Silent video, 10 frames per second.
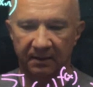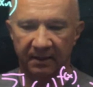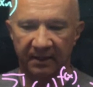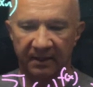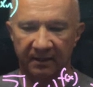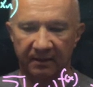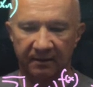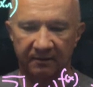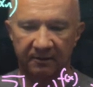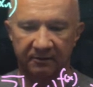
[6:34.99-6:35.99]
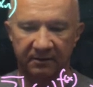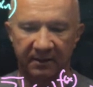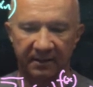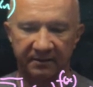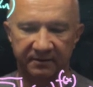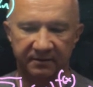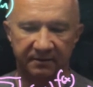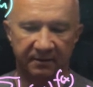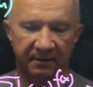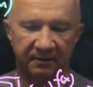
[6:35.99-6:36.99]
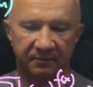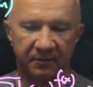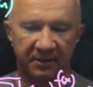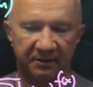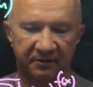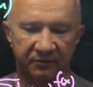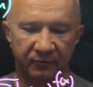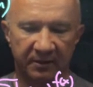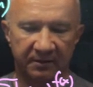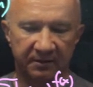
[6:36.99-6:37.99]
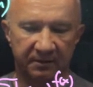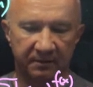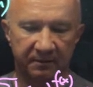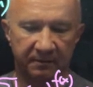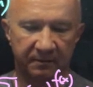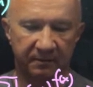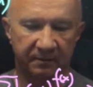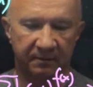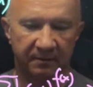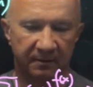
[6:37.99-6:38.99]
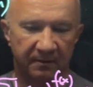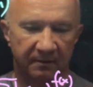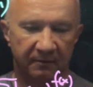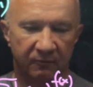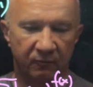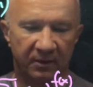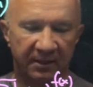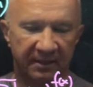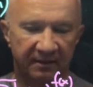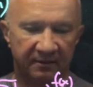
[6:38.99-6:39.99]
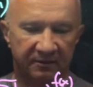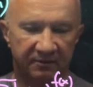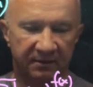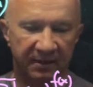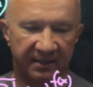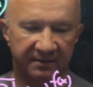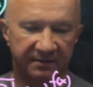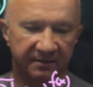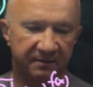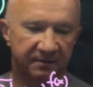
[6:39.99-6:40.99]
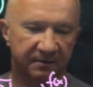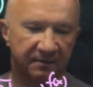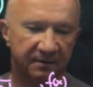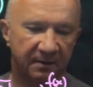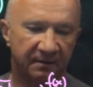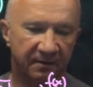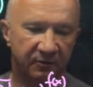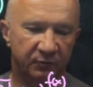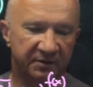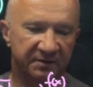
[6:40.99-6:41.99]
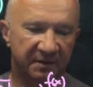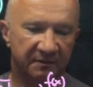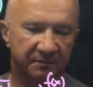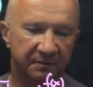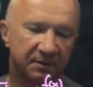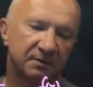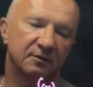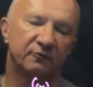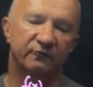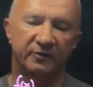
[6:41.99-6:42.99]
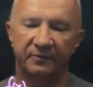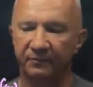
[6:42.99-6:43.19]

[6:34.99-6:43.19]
a dot x and minus 1 y dot x, and that'll be sum over